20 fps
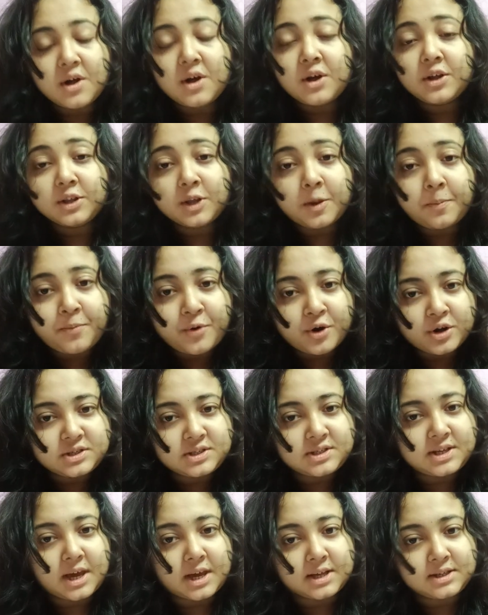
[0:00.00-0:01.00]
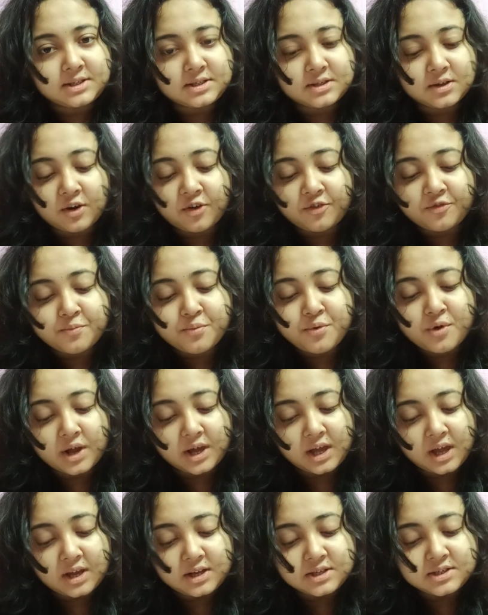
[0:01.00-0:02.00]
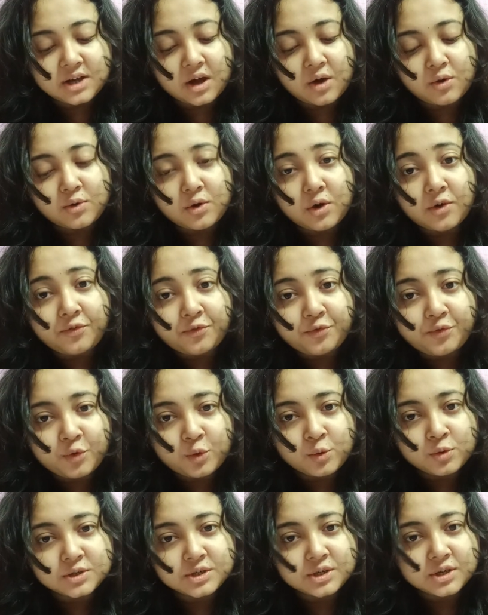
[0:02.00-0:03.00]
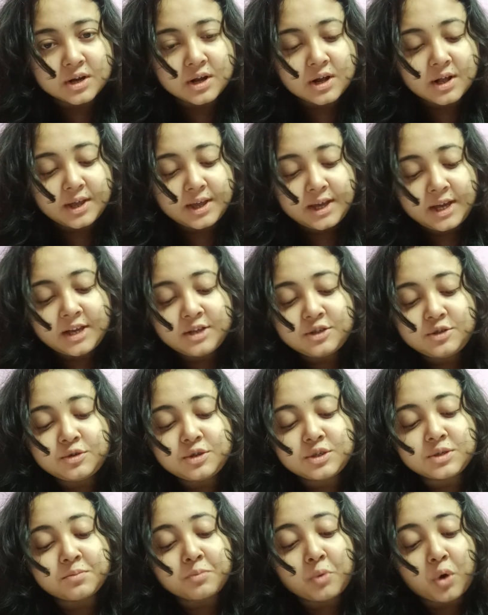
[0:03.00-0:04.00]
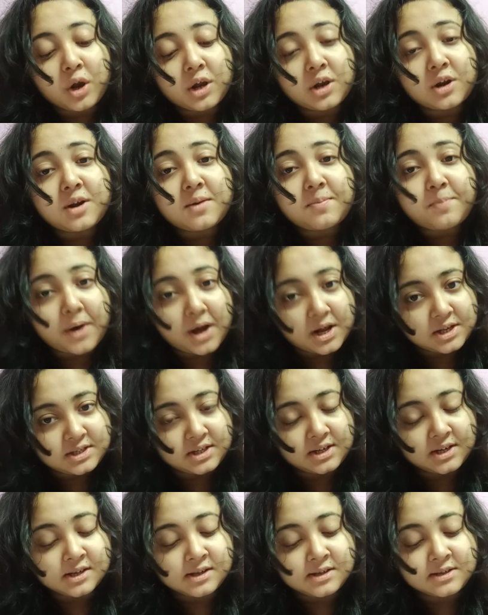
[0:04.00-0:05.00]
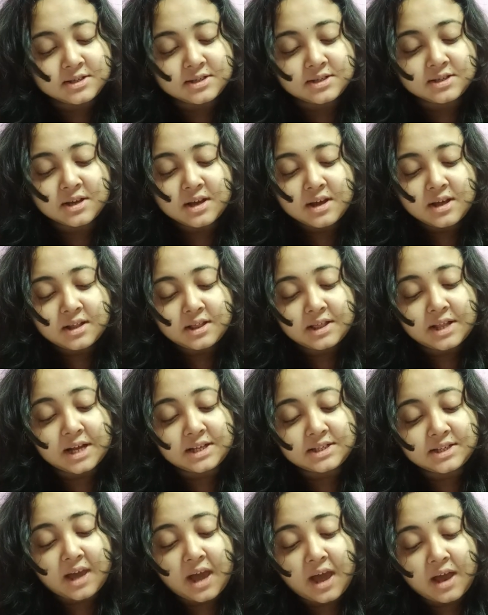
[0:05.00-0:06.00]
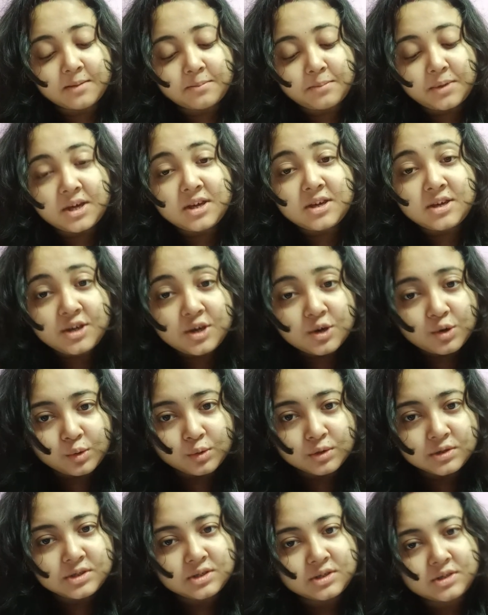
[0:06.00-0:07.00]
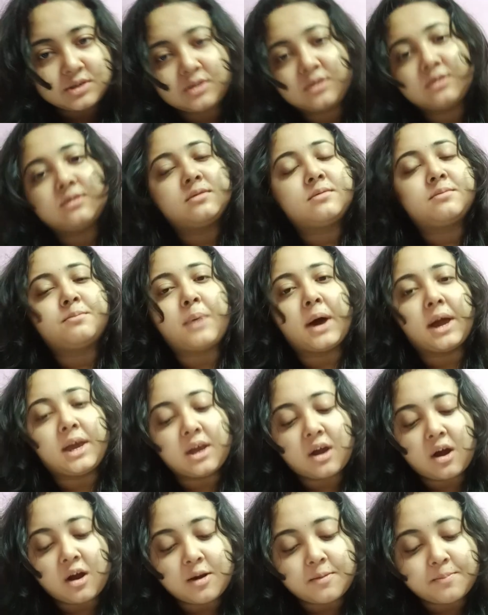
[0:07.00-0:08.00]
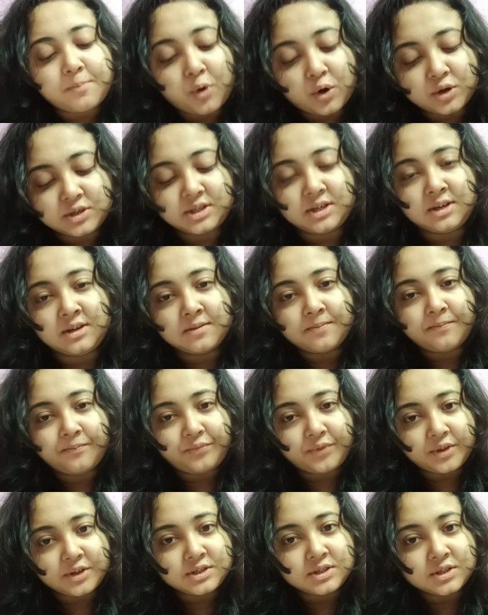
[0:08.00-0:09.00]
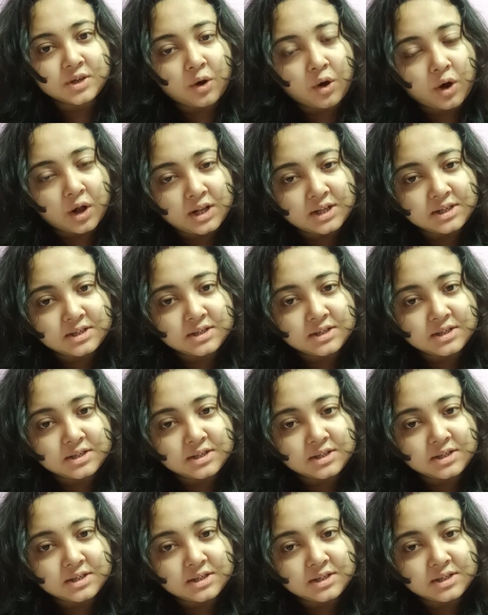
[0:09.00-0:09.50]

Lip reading: The process of breaking down of food into smaller particles that can be used by our body is called